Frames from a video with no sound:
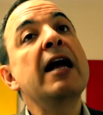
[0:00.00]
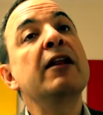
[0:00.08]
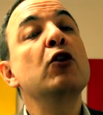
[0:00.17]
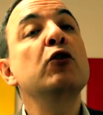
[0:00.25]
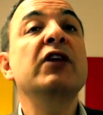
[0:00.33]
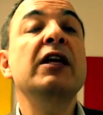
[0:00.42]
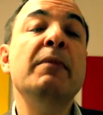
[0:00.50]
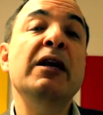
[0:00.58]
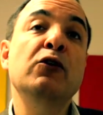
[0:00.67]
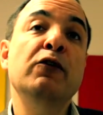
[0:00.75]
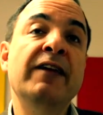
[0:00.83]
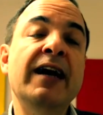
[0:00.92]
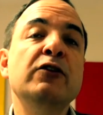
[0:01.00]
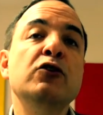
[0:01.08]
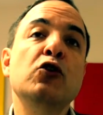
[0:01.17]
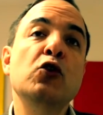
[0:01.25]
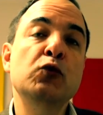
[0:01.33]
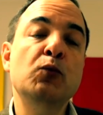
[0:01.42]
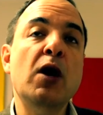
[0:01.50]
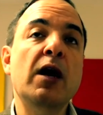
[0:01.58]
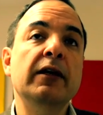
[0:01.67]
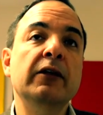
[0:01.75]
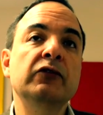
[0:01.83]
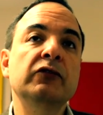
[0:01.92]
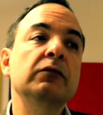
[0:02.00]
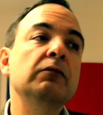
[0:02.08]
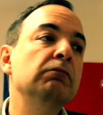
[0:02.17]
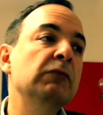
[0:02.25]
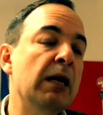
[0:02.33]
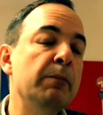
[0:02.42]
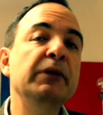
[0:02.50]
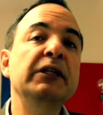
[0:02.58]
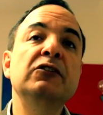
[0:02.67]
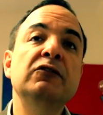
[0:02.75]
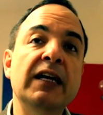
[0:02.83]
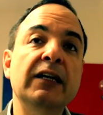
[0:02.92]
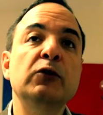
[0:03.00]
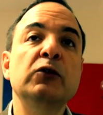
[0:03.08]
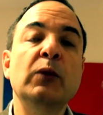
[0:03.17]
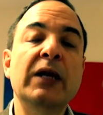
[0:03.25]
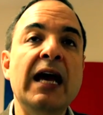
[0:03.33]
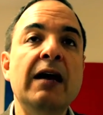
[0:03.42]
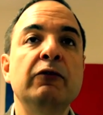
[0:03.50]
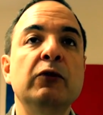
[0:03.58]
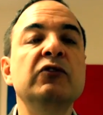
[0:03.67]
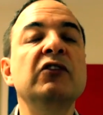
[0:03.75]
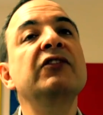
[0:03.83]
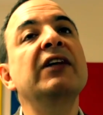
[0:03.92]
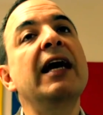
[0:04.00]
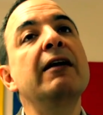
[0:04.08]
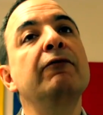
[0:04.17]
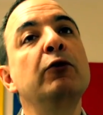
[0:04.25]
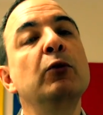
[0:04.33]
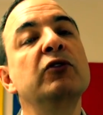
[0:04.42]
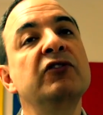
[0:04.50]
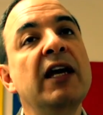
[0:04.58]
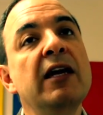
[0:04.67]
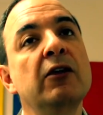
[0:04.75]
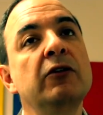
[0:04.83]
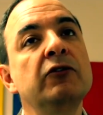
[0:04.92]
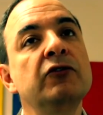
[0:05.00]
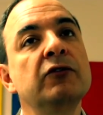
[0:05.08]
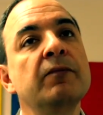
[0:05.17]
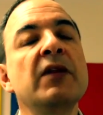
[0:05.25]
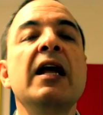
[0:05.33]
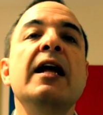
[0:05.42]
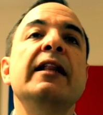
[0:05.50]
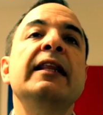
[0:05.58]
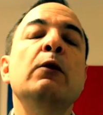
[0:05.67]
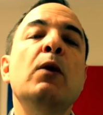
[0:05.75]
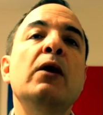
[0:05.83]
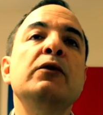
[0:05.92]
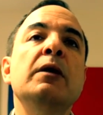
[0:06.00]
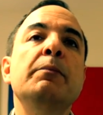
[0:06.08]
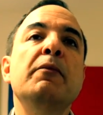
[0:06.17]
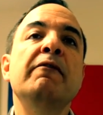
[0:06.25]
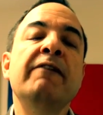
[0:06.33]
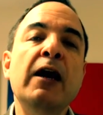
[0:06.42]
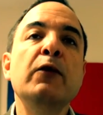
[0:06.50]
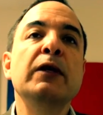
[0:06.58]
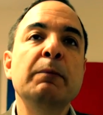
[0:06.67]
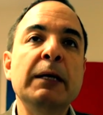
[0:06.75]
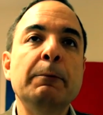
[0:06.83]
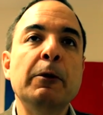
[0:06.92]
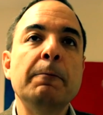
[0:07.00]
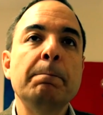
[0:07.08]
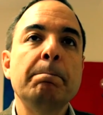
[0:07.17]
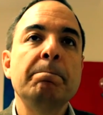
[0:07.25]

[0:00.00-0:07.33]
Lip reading: and those that manufactured those products, companies, factories, what have you, since they had fewer sales, they wound up firing people.